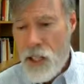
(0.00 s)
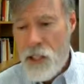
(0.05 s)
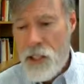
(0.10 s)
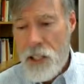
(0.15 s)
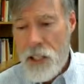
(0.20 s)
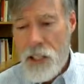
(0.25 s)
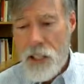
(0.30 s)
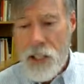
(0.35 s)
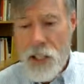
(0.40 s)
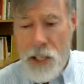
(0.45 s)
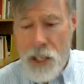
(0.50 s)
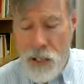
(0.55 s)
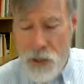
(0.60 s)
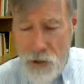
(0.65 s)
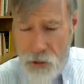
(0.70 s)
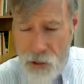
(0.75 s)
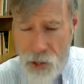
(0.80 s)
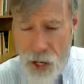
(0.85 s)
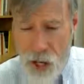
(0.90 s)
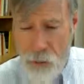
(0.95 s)
Dean
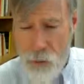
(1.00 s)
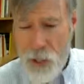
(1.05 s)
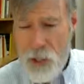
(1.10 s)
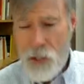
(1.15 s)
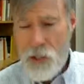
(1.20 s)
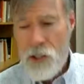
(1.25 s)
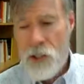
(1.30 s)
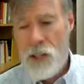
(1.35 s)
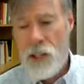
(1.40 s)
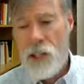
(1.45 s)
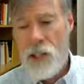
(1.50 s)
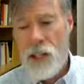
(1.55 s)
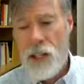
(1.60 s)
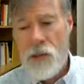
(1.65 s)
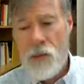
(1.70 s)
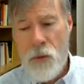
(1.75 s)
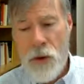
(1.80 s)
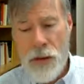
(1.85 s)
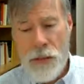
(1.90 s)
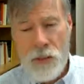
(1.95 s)
Simonton and
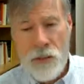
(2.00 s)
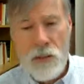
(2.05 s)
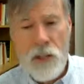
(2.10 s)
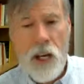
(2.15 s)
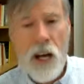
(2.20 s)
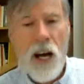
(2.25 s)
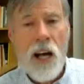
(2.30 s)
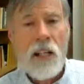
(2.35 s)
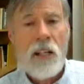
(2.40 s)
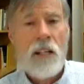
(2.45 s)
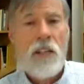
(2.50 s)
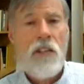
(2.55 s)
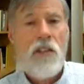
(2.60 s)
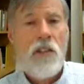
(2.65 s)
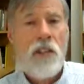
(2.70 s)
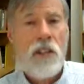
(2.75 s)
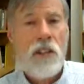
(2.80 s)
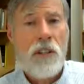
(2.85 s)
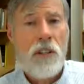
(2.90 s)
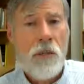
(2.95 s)
Randall Collins
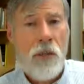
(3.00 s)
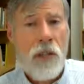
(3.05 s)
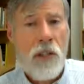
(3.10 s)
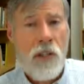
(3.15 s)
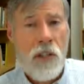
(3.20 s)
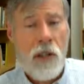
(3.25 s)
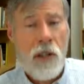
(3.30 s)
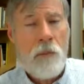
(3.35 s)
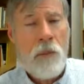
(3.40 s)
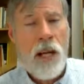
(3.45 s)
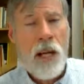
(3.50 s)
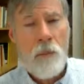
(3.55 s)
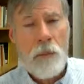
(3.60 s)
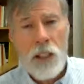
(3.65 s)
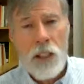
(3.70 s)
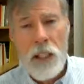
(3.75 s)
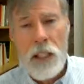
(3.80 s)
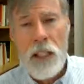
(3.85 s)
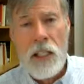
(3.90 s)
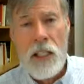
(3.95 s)
and Teresa
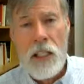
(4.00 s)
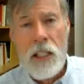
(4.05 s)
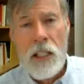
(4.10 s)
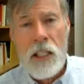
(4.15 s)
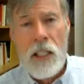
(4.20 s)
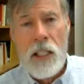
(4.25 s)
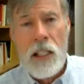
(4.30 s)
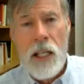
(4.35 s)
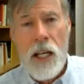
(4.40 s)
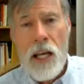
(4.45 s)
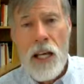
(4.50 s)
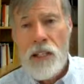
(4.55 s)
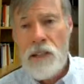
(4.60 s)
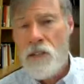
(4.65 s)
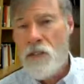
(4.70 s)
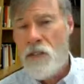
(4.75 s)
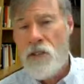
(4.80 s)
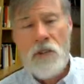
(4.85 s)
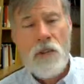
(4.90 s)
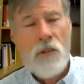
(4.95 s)
Amelie, and
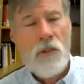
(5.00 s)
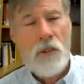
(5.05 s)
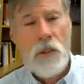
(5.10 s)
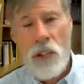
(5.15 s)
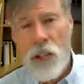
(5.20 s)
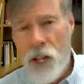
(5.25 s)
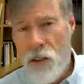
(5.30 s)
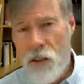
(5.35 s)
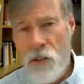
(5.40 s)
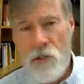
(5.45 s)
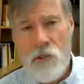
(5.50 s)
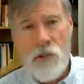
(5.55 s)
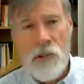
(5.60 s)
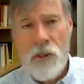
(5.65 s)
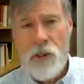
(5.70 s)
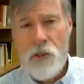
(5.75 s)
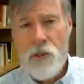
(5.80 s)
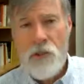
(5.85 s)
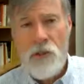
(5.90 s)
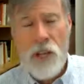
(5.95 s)
certainly others,
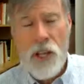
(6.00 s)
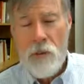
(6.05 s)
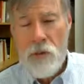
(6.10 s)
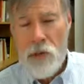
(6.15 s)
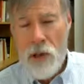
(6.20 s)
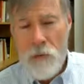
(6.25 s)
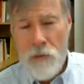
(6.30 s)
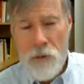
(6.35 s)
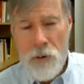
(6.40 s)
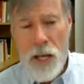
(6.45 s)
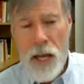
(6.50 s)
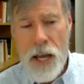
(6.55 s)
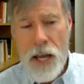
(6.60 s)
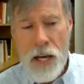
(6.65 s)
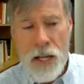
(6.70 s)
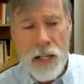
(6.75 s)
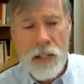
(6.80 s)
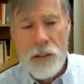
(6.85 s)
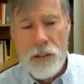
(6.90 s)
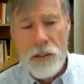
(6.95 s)
names I'm
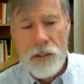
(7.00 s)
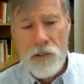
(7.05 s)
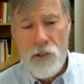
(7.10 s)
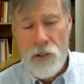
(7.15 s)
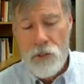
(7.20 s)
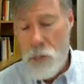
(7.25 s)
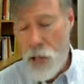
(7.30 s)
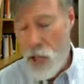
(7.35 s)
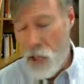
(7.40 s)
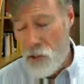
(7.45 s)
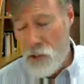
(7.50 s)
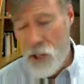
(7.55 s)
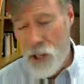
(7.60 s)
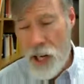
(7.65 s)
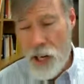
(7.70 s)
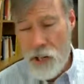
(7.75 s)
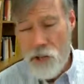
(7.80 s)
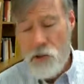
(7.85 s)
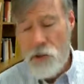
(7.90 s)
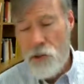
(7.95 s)
forgetting, Elton
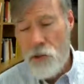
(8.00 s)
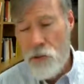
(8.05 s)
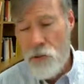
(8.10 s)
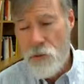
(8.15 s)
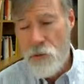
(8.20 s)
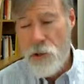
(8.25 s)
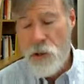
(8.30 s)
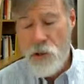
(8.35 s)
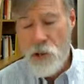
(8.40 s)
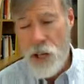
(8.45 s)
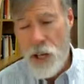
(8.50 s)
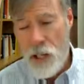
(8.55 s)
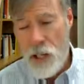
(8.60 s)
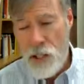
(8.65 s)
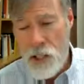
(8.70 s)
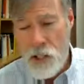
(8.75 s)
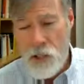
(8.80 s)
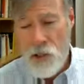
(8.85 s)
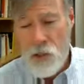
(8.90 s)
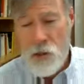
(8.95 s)
Matthews for their
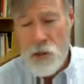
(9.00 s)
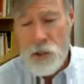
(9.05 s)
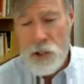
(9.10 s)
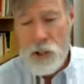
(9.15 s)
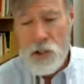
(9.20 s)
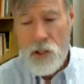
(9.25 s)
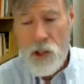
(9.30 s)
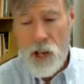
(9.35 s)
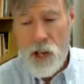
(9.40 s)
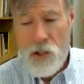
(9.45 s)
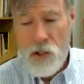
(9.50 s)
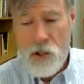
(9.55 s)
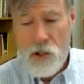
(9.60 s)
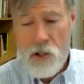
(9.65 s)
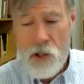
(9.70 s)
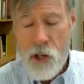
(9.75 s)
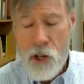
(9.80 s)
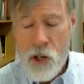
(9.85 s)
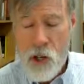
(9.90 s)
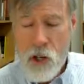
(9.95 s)
scientists organization
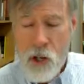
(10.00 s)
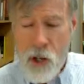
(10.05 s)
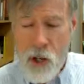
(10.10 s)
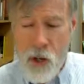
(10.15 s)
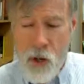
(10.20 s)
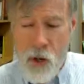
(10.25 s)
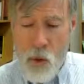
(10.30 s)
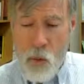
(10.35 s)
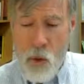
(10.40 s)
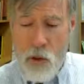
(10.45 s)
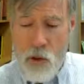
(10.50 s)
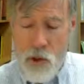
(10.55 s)
work.